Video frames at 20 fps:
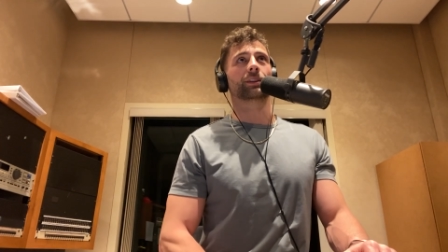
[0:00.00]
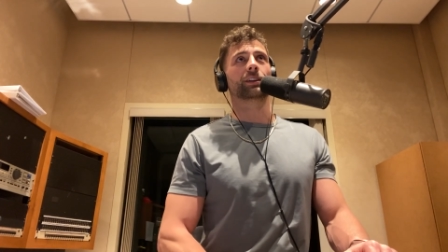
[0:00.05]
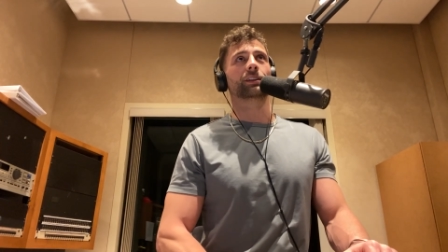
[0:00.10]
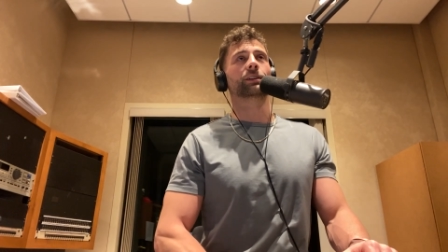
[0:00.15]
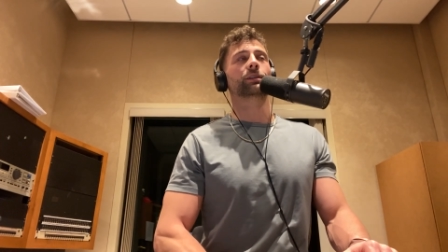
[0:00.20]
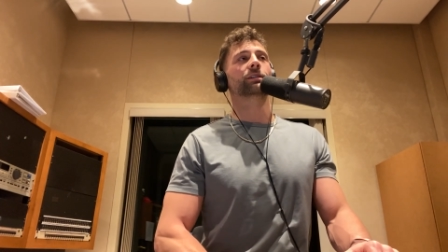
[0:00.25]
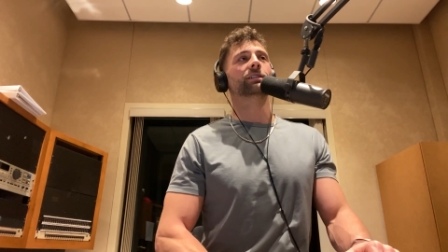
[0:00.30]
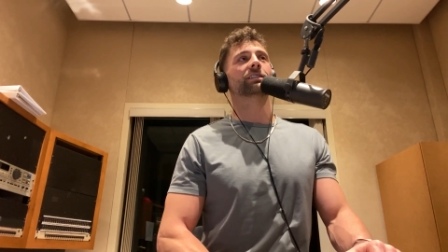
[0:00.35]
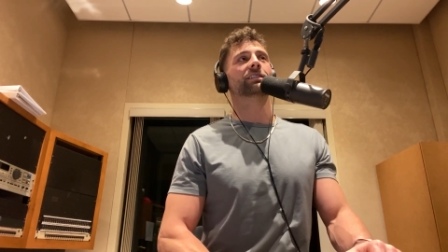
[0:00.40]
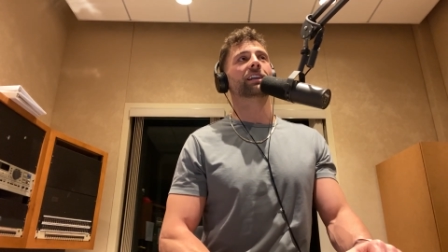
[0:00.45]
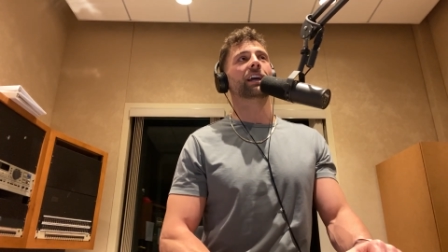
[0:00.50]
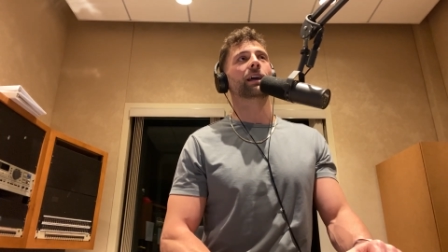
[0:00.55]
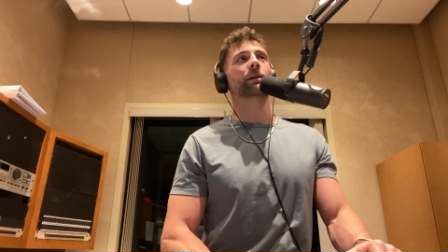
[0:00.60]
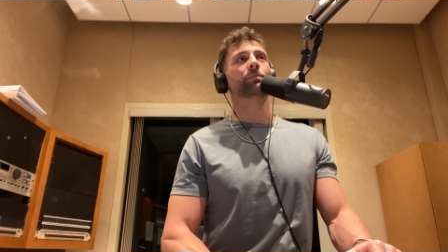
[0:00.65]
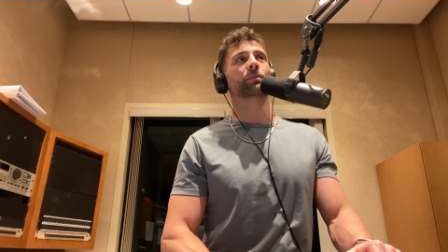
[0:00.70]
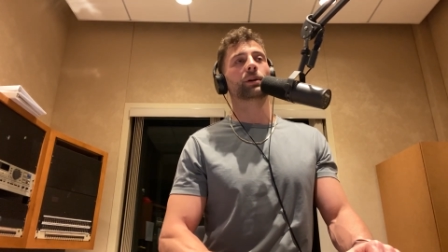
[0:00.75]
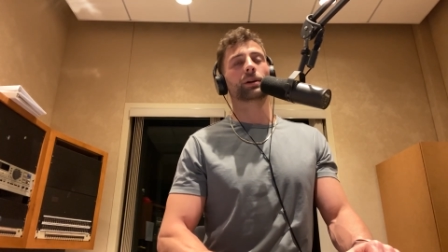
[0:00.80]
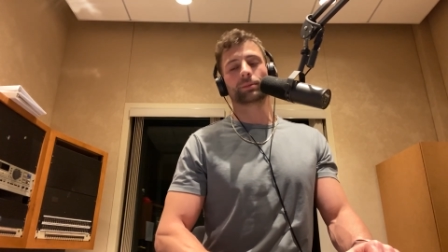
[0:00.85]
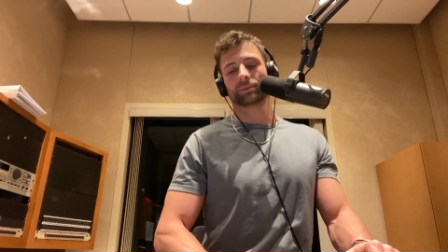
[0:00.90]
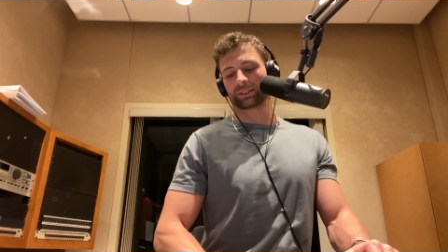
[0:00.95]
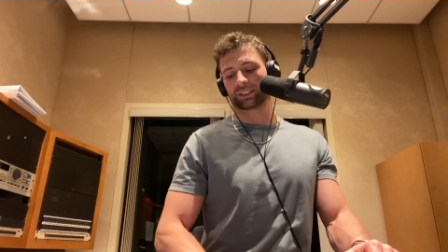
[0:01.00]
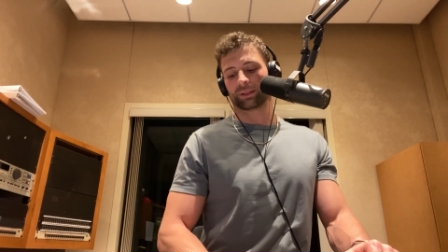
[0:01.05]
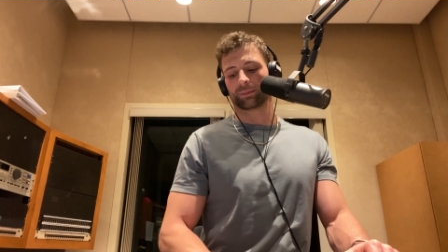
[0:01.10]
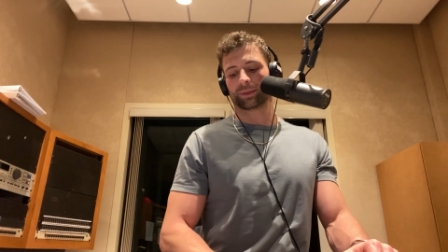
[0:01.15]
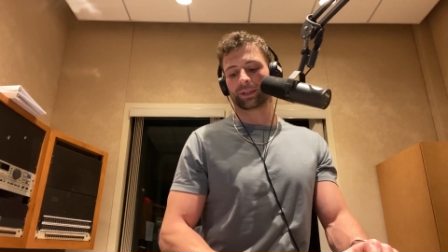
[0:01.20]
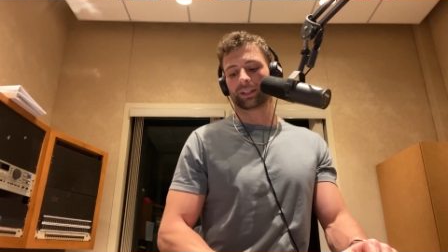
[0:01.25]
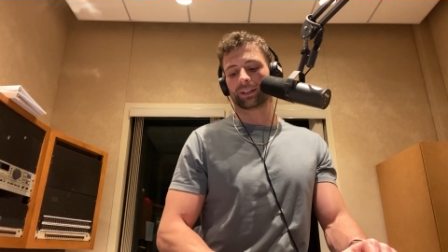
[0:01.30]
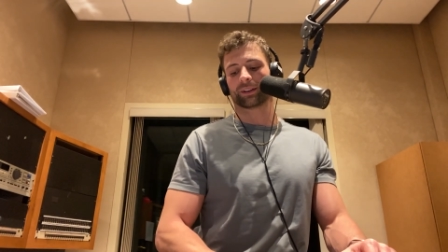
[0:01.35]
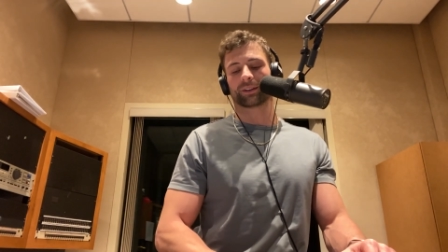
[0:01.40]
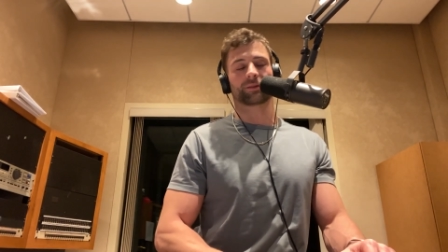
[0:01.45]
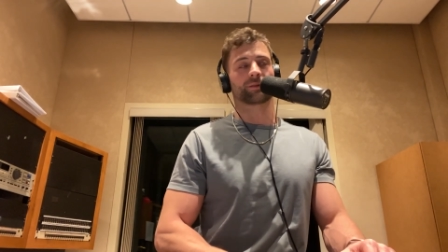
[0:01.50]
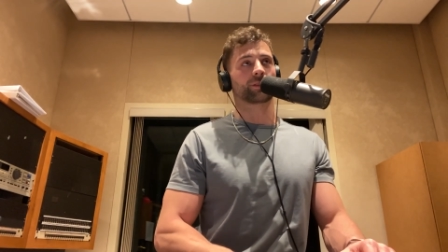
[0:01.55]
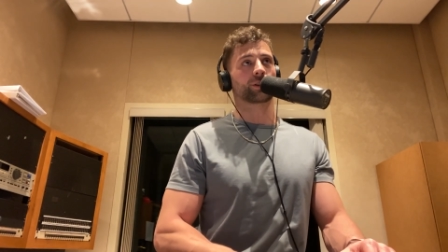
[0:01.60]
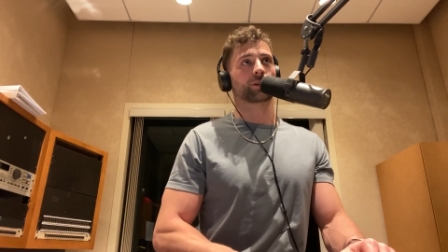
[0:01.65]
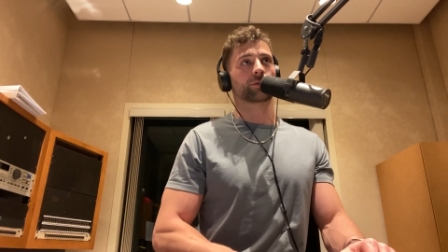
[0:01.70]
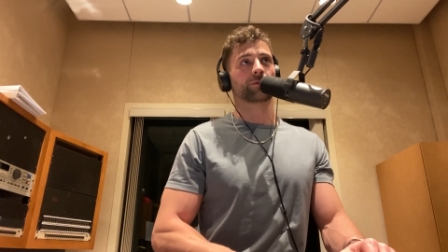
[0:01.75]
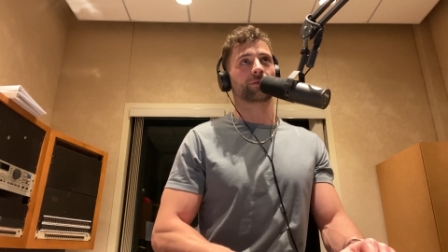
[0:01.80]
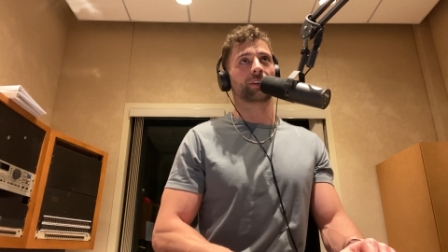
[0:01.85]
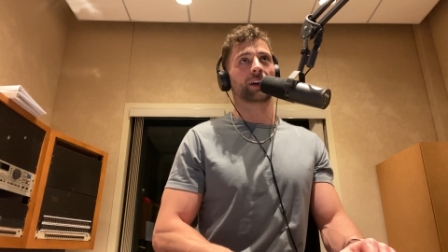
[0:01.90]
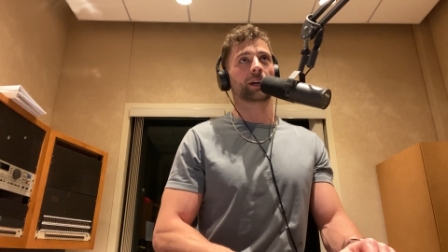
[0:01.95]
The new escape room should be your
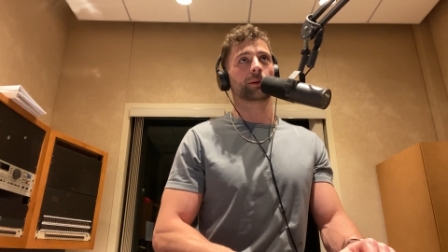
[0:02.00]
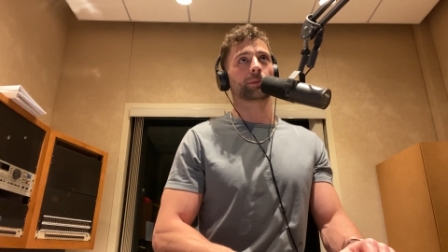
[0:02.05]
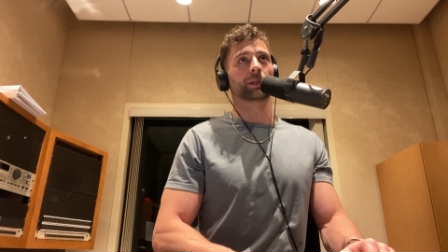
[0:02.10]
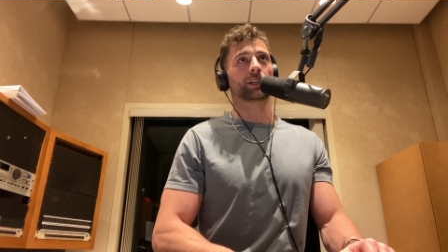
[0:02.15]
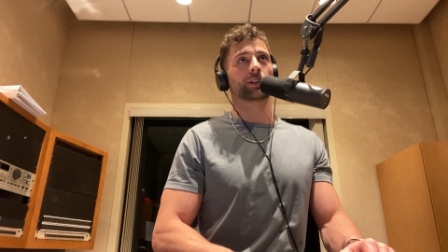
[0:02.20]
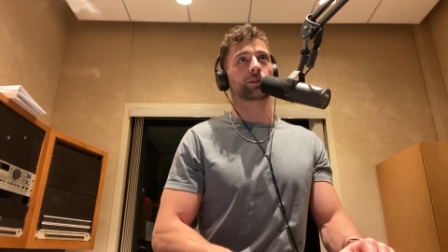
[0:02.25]
family